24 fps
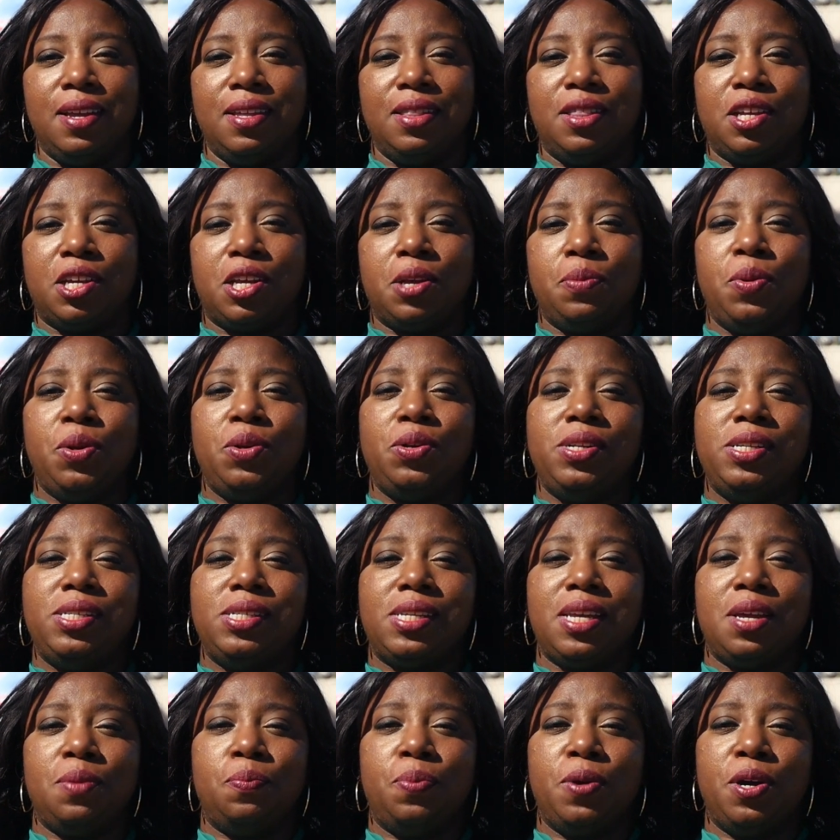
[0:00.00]
The community's
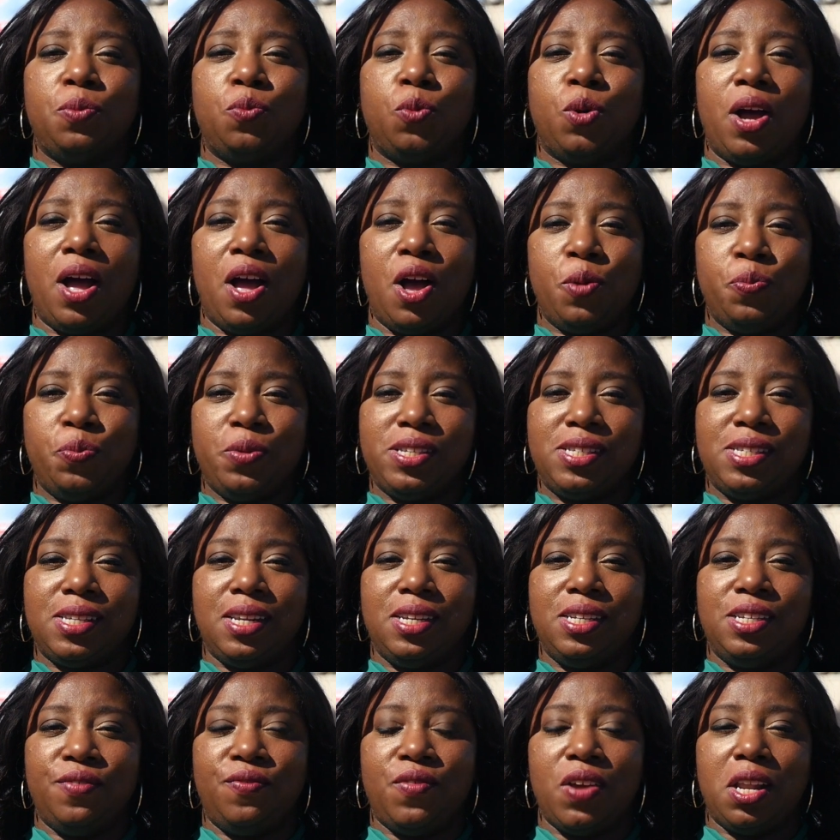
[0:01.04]
input will help the city
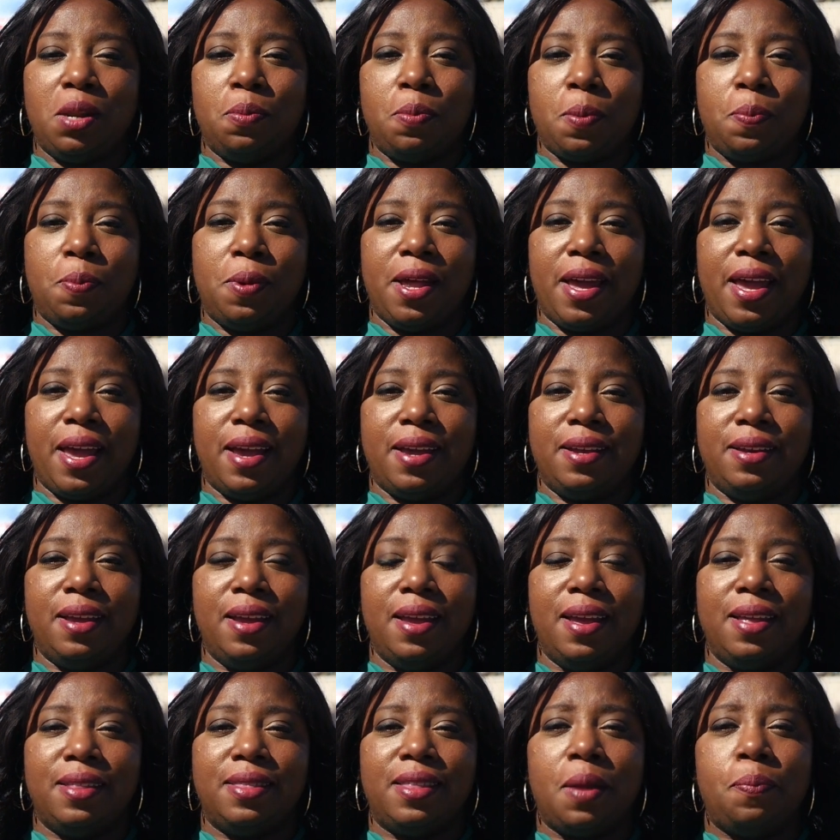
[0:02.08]
develop a plan
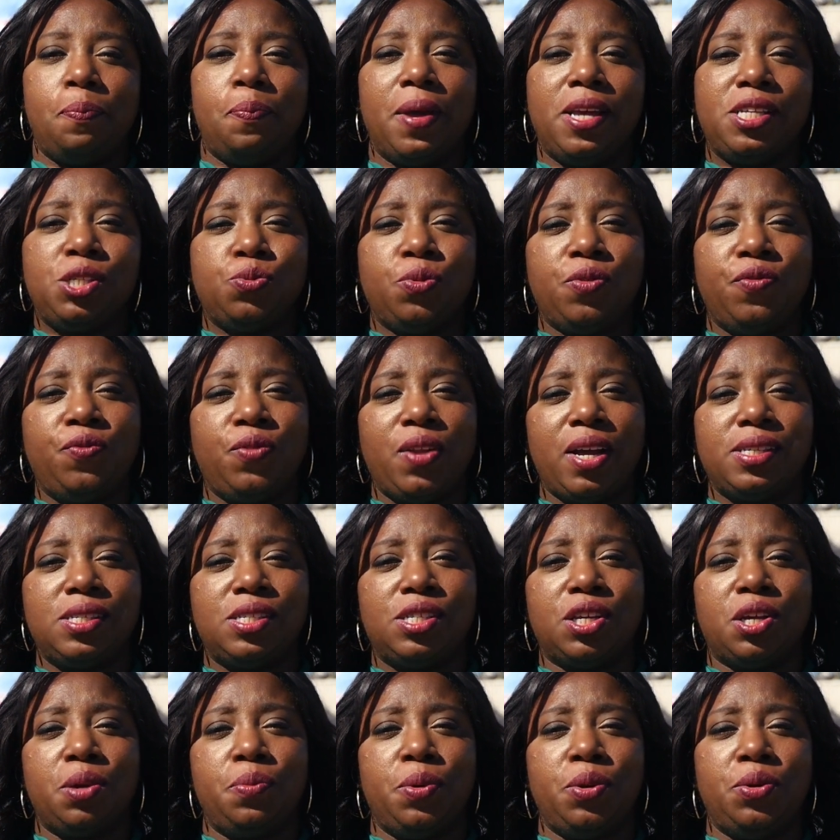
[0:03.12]
that best reflects the
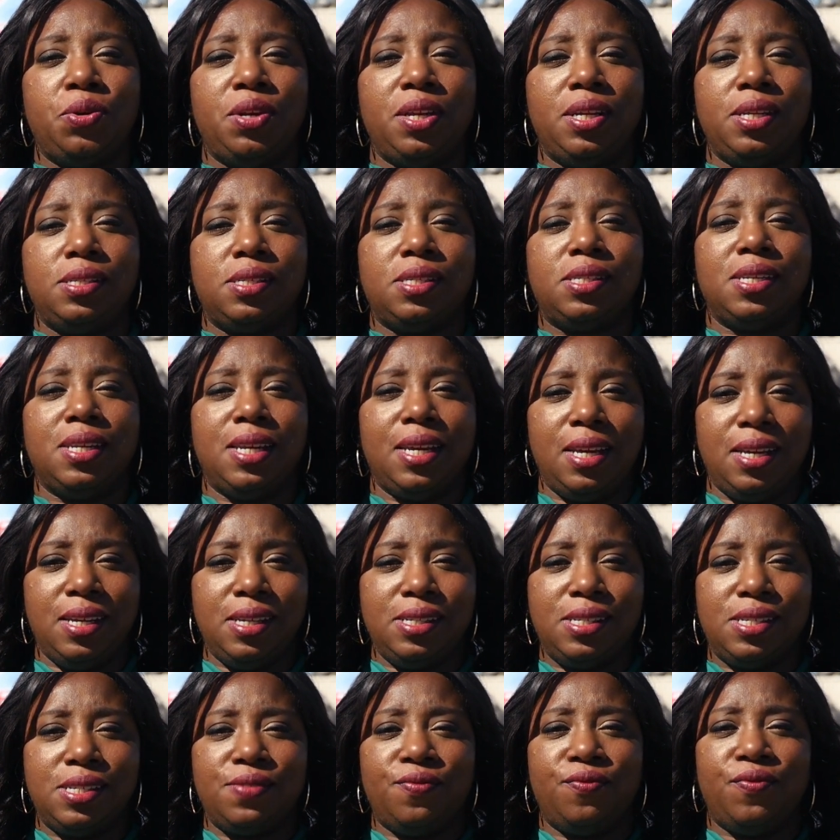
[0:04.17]
community's
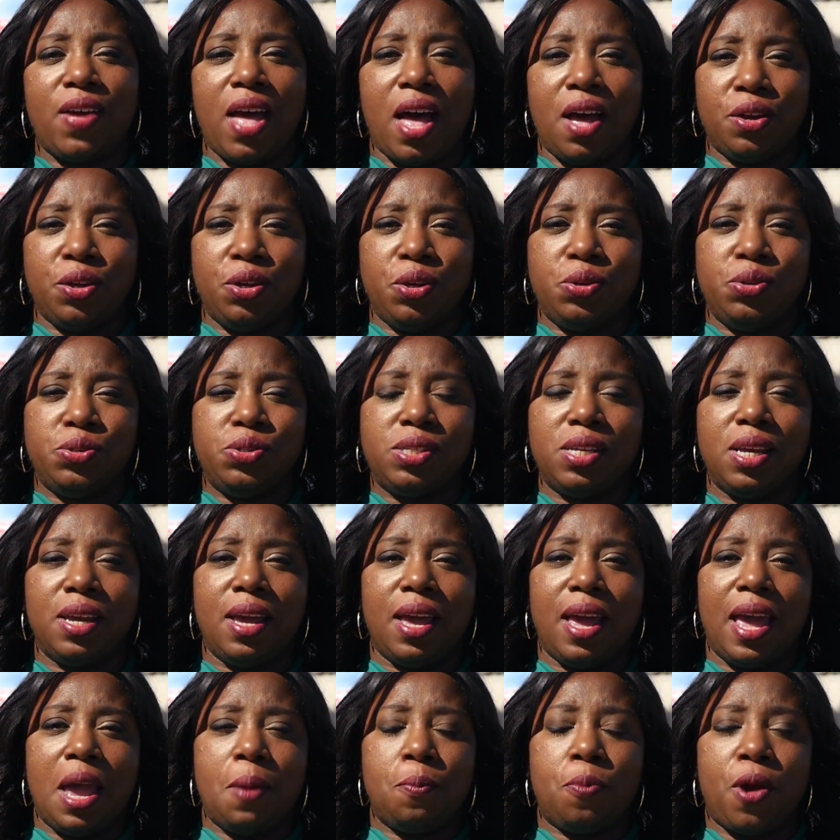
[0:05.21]
needs, values,
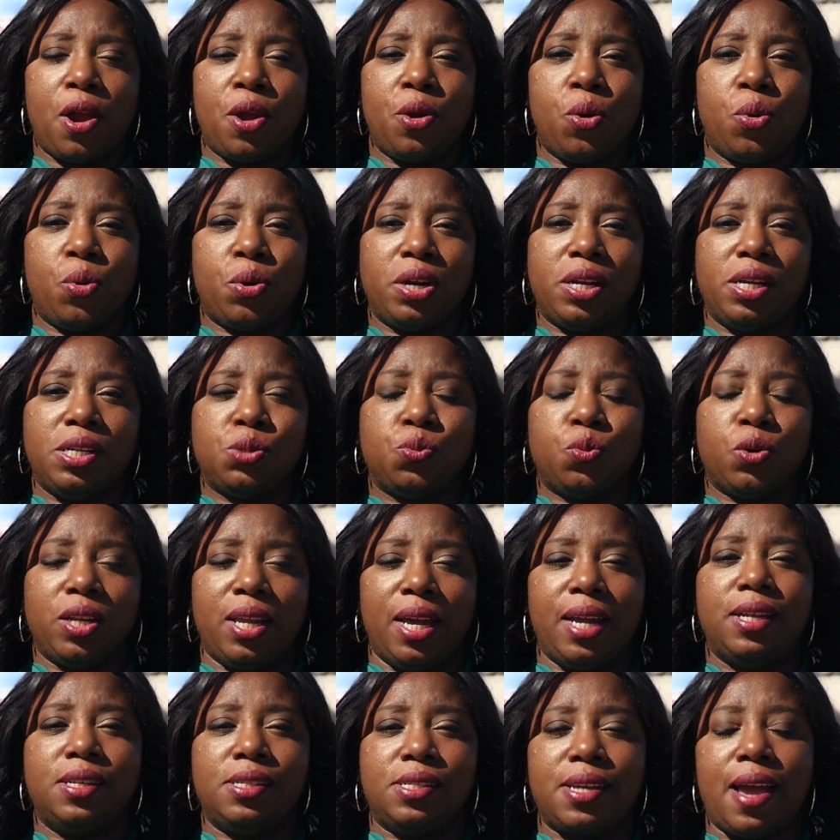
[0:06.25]
and priorities
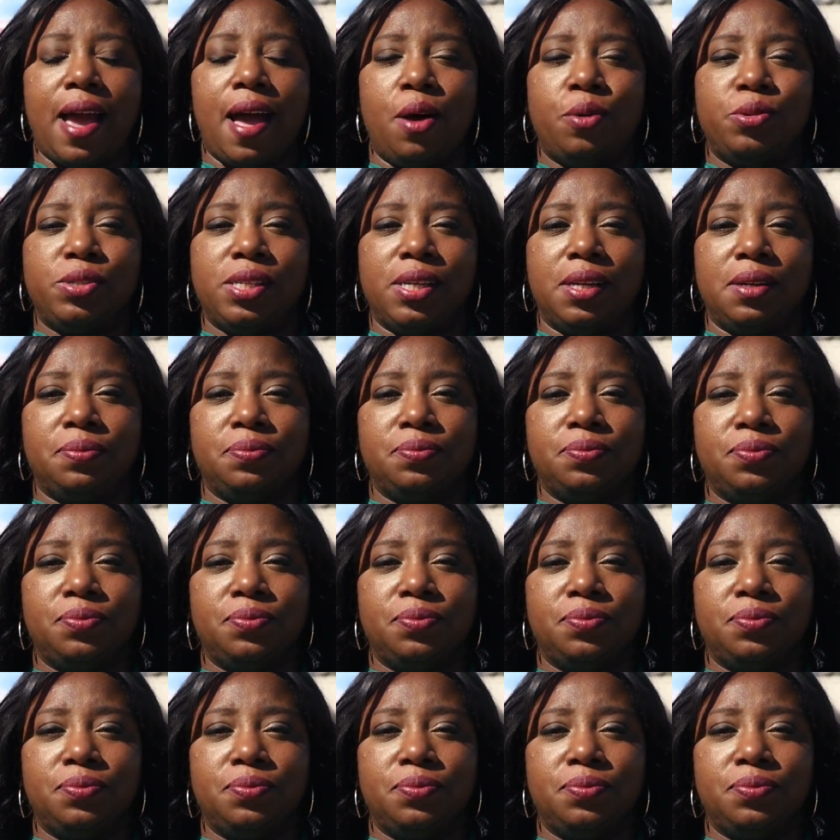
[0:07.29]
related to housing.